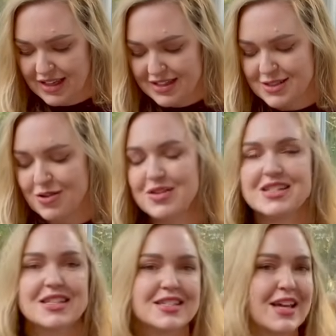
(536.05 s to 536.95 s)
So
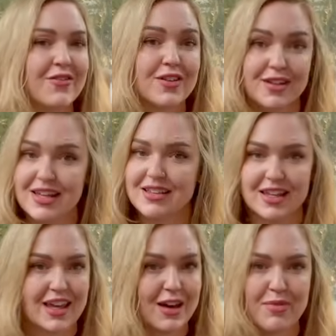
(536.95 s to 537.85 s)
this is definitely, the
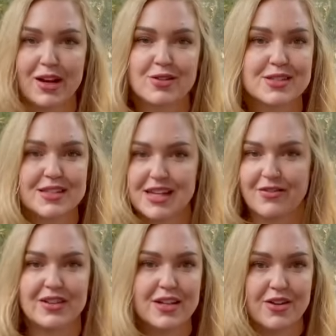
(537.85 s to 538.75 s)
King of Pentacles is
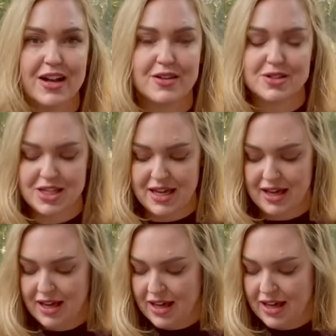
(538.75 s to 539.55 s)
definitely your energy.